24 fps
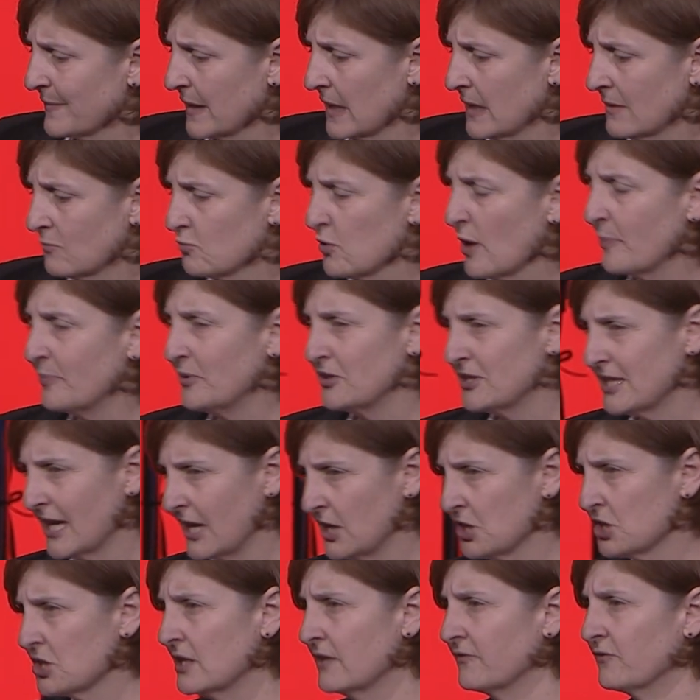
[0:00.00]

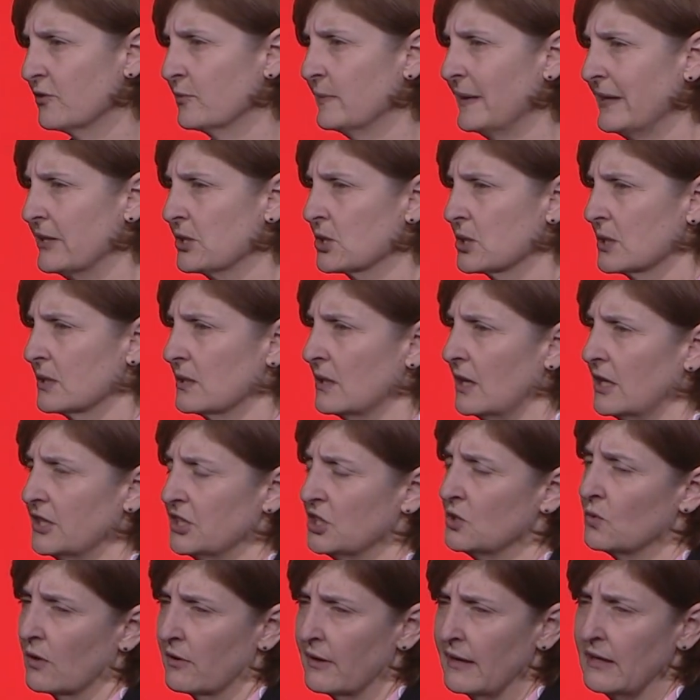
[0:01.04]
reputation information on
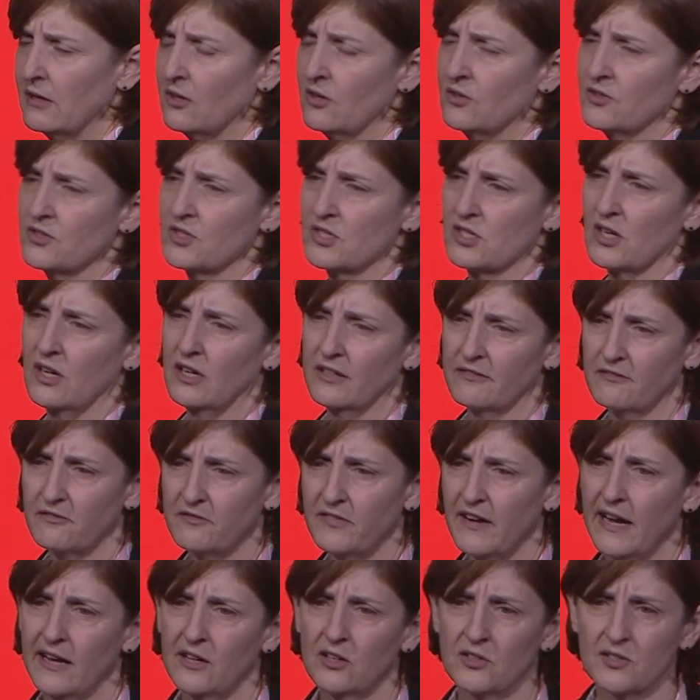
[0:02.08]
URLs, on
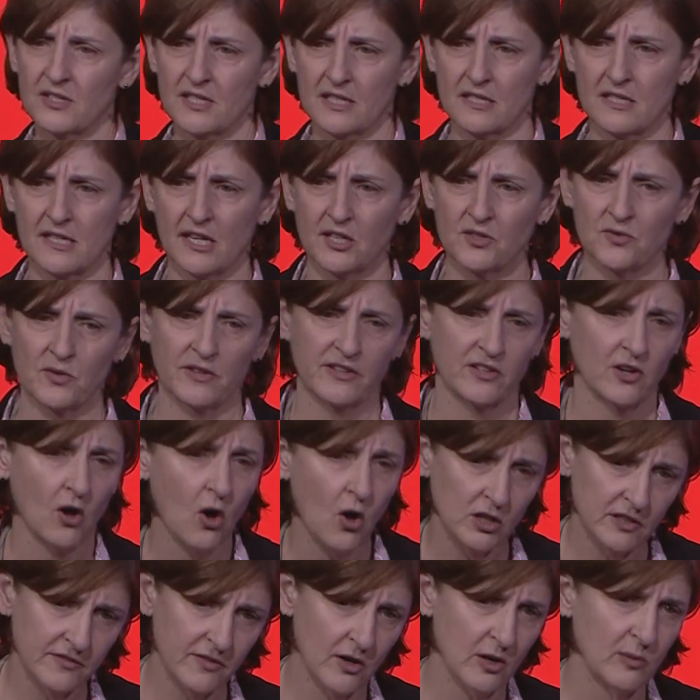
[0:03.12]
files, et cetera, that
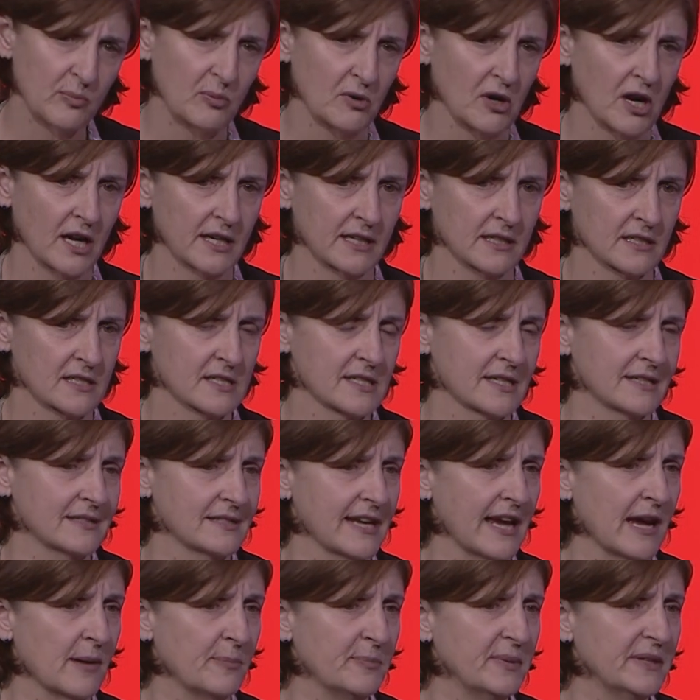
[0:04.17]
all of our products can
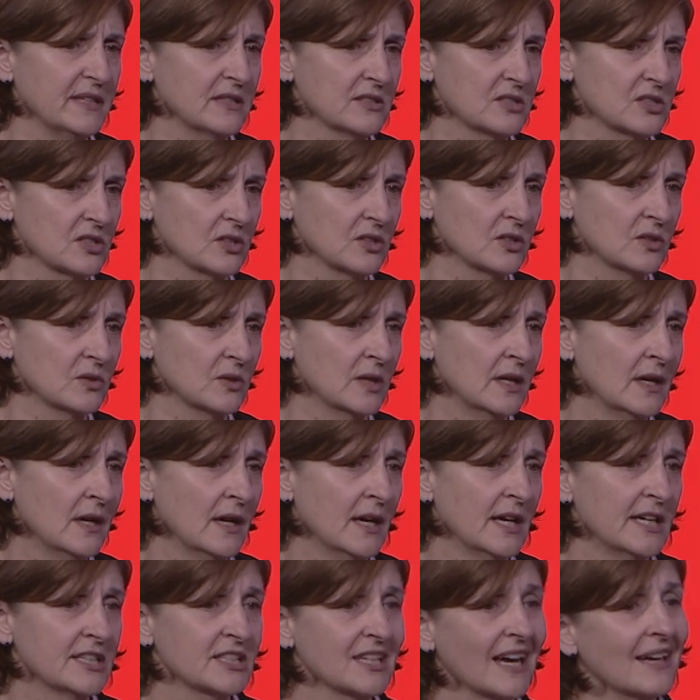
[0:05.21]
tap into
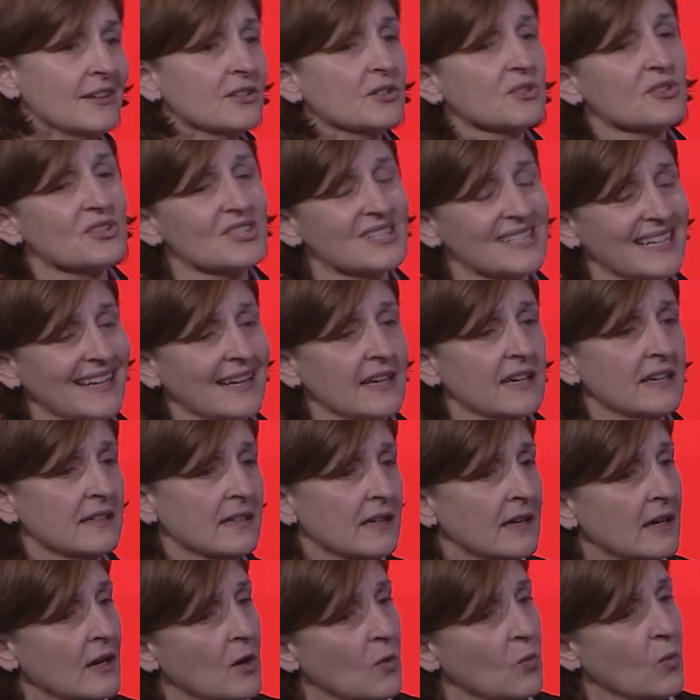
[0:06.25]
to understand
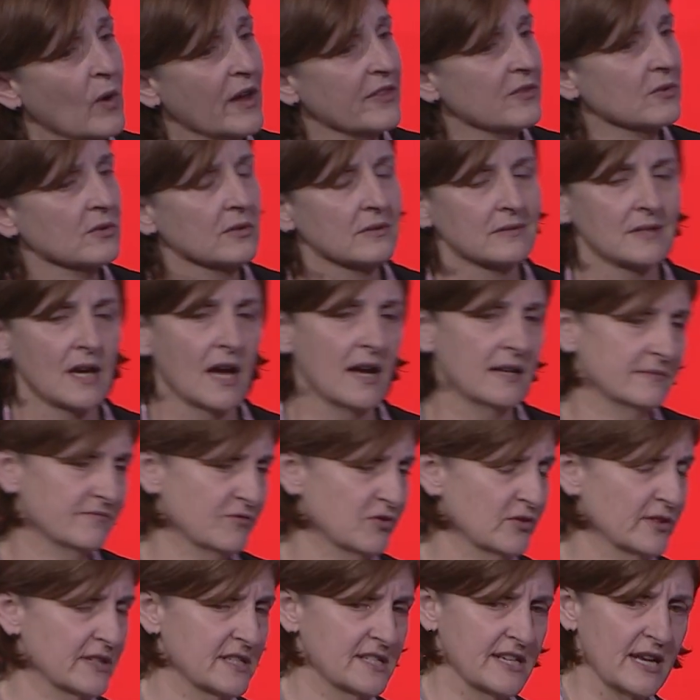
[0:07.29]
whether or not,
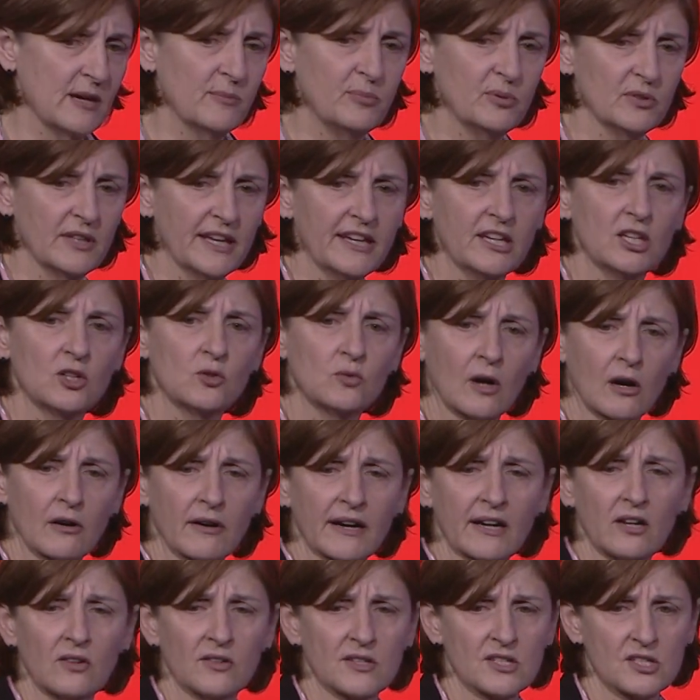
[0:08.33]
for example, a
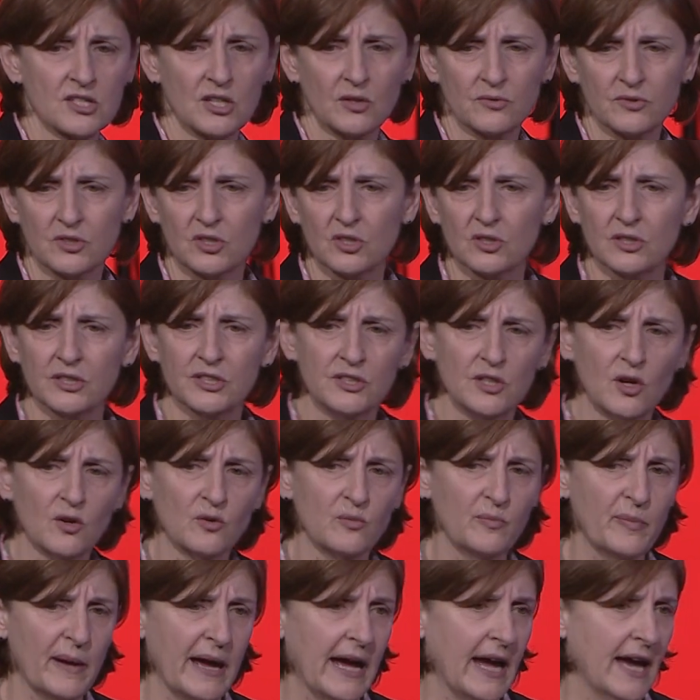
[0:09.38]
URL is known good, known
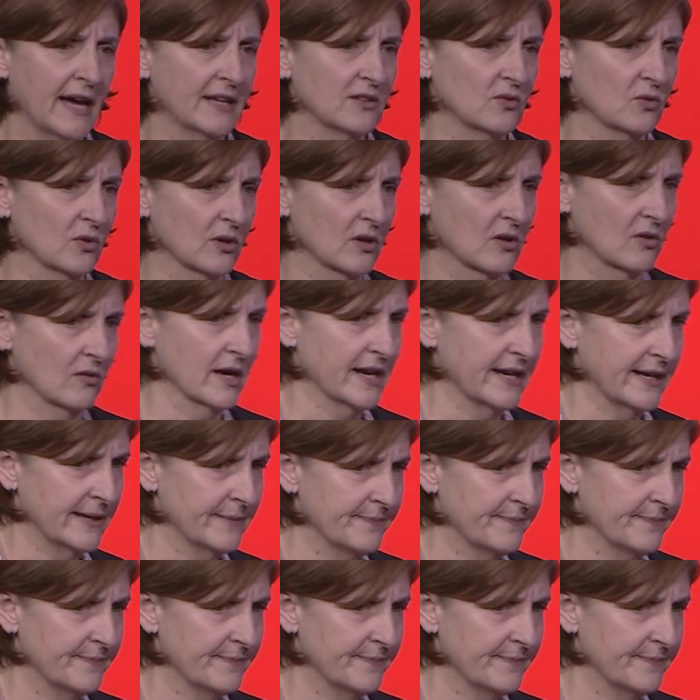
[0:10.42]
bad, or gray.